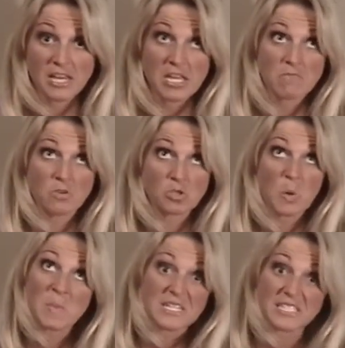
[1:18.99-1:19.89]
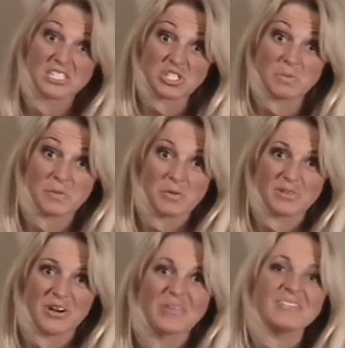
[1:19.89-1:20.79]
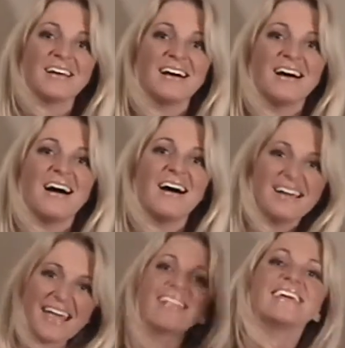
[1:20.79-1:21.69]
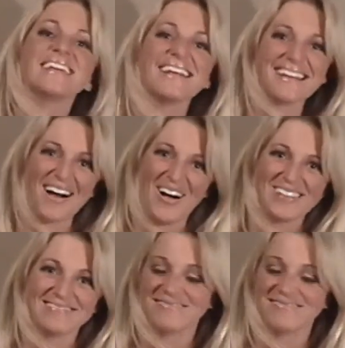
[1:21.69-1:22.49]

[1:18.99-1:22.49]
and which won't make sense to people who don't, alienating all.